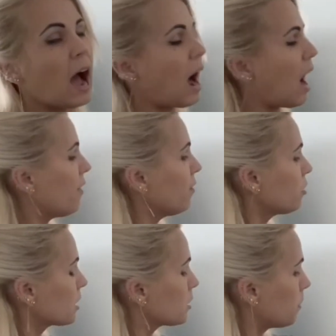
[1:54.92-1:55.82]
I will
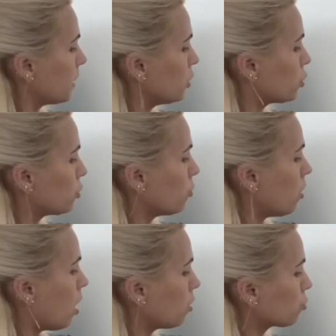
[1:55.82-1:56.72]
explain to you
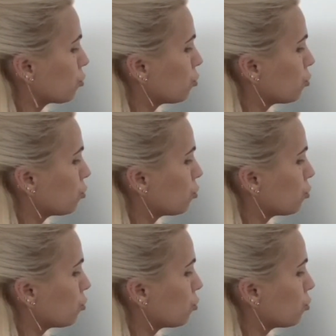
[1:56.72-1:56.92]
how to